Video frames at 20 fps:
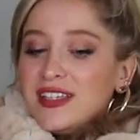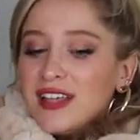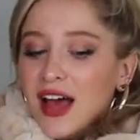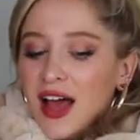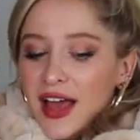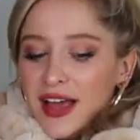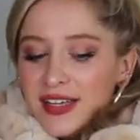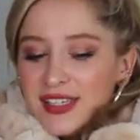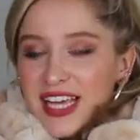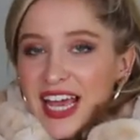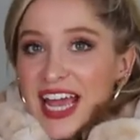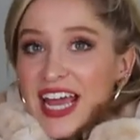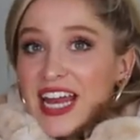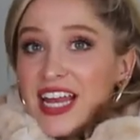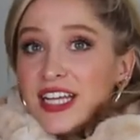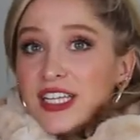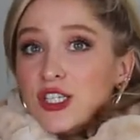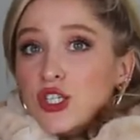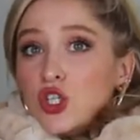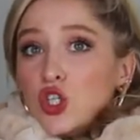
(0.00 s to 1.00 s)
size. It
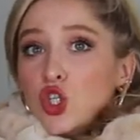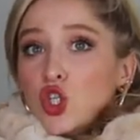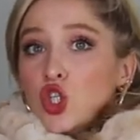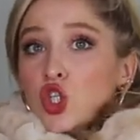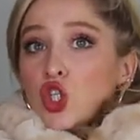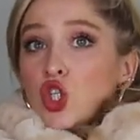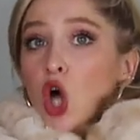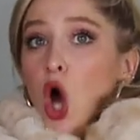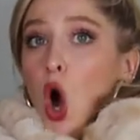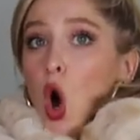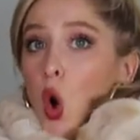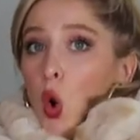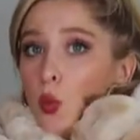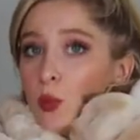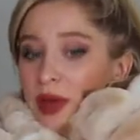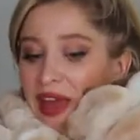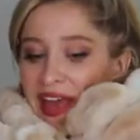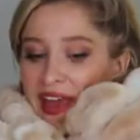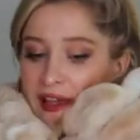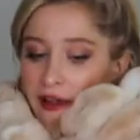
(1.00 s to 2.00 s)
is so
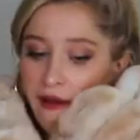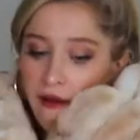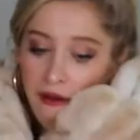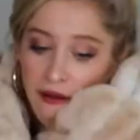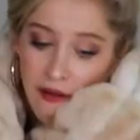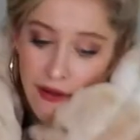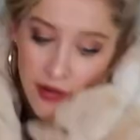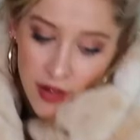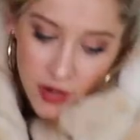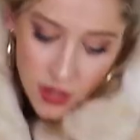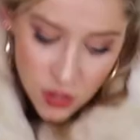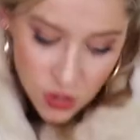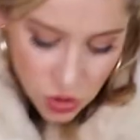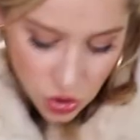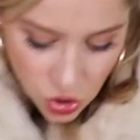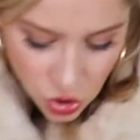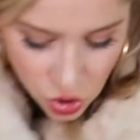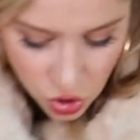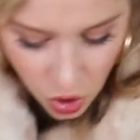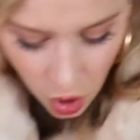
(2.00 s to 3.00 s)
big,
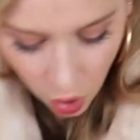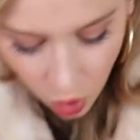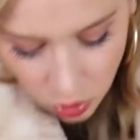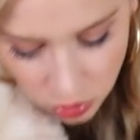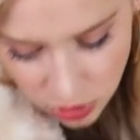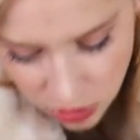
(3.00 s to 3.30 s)
so